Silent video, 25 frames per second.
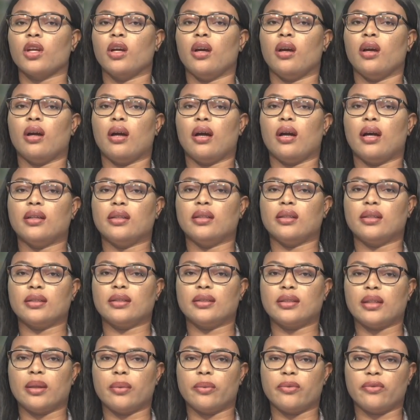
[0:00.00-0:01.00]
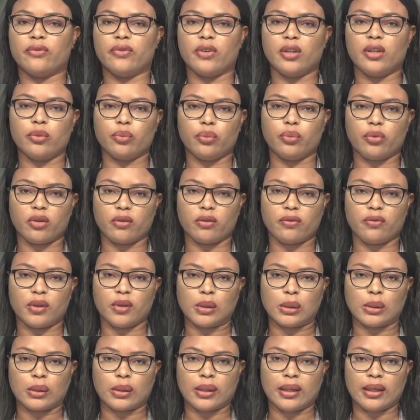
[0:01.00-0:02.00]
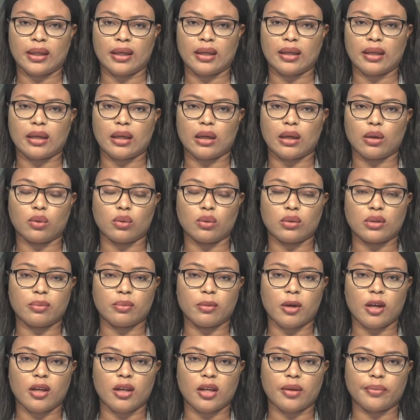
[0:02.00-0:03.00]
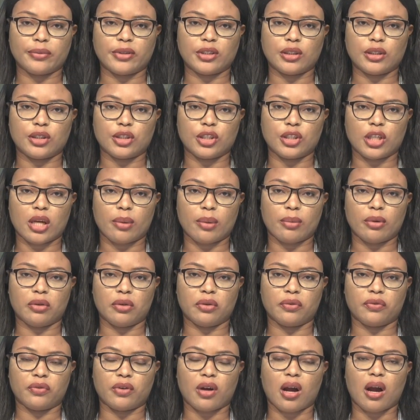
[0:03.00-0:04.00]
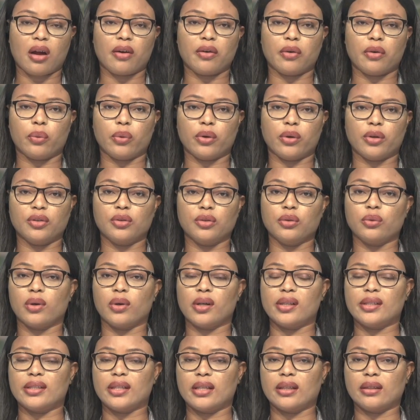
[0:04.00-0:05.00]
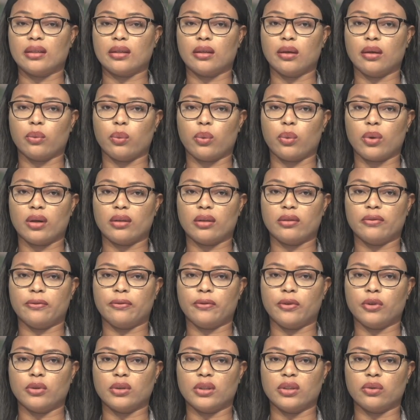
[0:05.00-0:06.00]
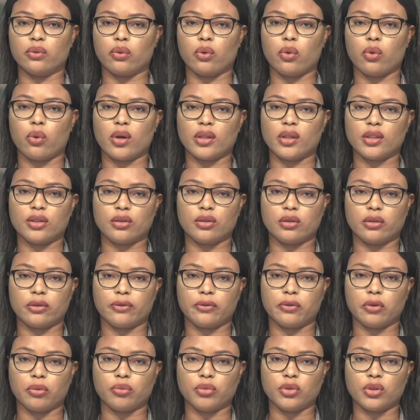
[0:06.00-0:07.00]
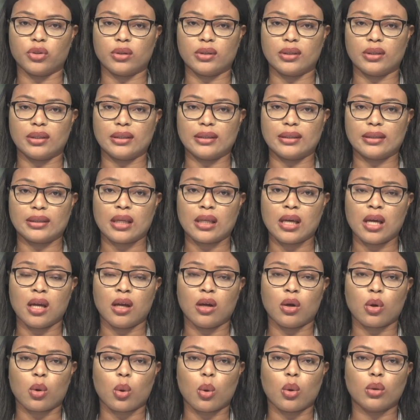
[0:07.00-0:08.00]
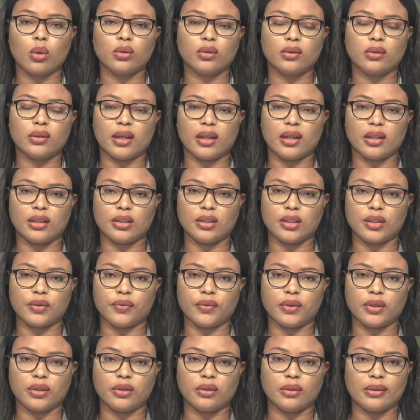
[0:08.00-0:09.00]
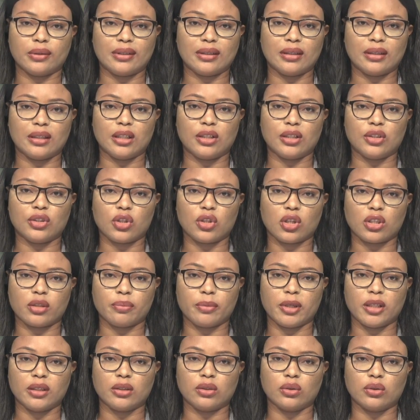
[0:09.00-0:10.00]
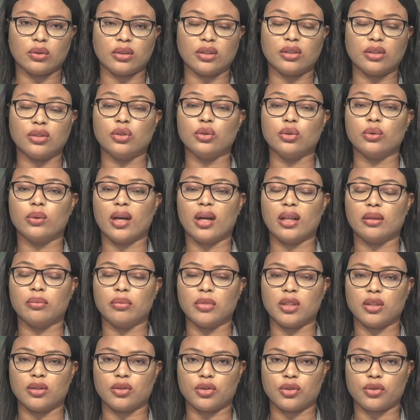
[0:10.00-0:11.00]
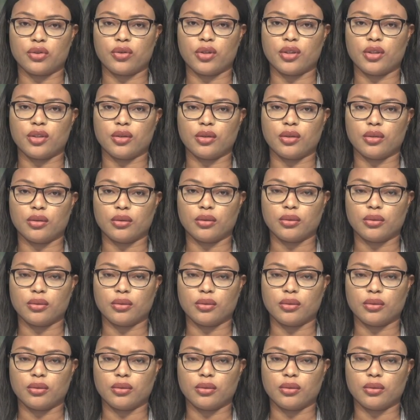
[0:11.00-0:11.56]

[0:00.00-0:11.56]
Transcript: And in the same vein, Professor A.K. Usman, Deputy Chairman of the Arewa New Addenda, while fielding questions from journalists, called on Nigerians to delay judgment on the new administration.